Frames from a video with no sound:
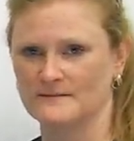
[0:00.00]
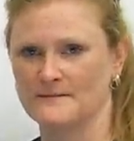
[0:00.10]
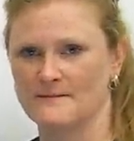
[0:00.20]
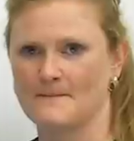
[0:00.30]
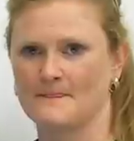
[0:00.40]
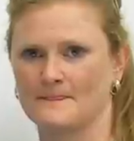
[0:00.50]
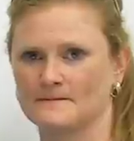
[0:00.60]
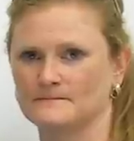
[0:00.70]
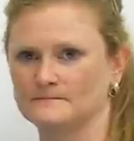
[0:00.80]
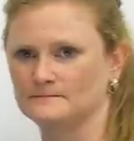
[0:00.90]

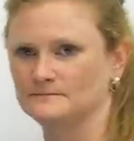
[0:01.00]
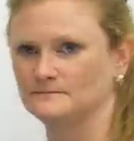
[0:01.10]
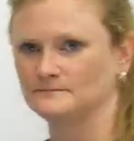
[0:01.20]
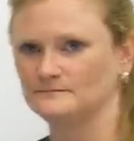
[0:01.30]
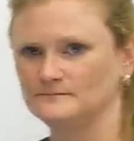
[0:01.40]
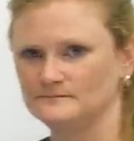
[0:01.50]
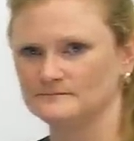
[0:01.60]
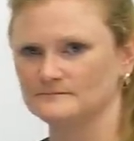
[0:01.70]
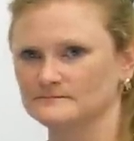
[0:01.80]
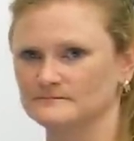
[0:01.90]

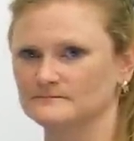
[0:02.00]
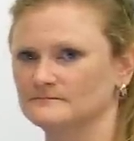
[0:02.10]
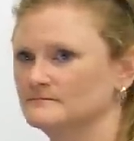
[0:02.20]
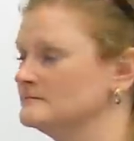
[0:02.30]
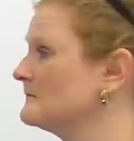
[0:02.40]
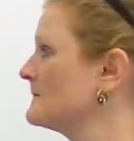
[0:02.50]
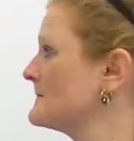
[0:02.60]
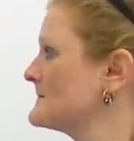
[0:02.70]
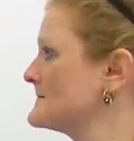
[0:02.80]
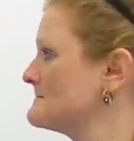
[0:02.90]

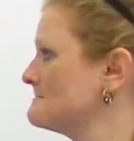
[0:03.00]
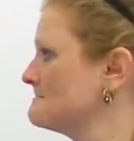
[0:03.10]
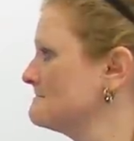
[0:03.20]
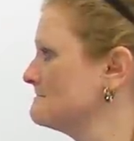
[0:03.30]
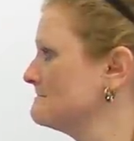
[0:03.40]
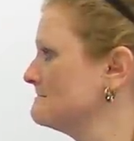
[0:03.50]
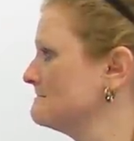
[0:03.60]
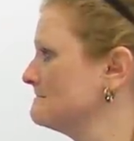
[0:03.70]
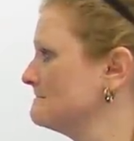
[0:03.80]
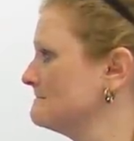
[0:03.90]

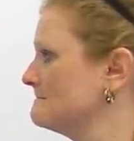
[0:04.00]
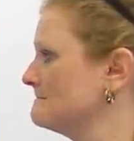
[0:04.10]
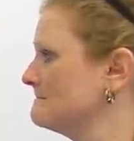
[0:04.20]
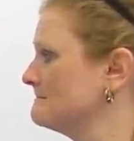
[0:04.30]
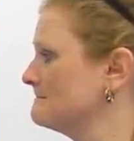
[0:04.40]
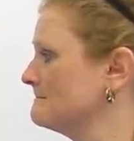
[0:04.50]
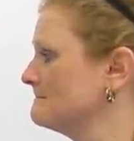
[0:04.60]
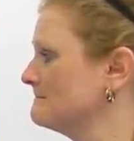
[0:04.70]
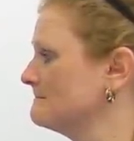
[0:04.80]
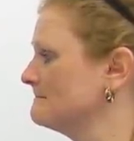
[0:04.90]

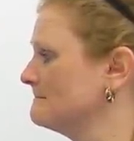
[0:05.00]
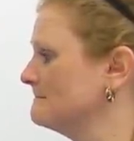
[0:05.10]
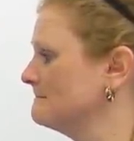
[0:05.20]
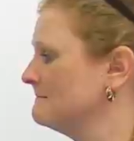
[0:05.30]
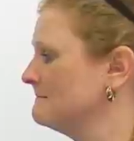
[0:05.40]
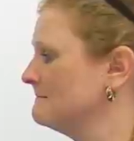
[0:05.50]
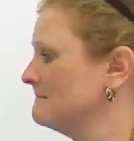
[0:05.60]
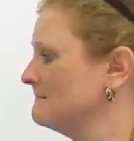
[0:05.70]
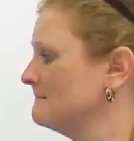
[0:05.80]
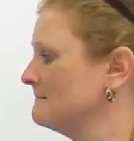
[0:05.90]

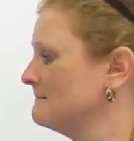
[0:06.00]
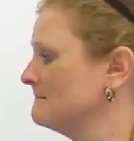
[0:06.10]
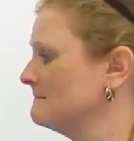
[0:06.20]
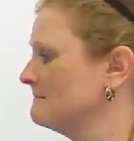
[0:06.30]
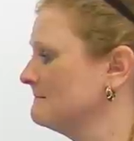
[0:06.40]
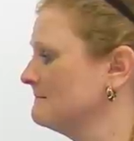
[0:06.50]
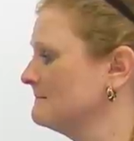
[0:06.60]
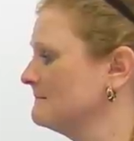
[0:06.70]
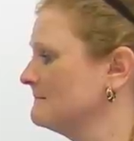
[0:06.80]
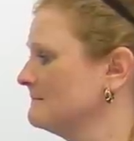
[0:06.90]

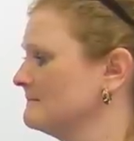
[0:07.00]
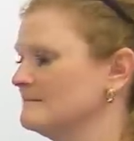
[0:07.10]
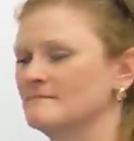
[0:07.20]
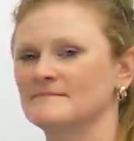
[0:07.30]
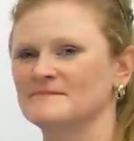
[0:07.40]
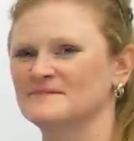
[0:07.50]
[no speech]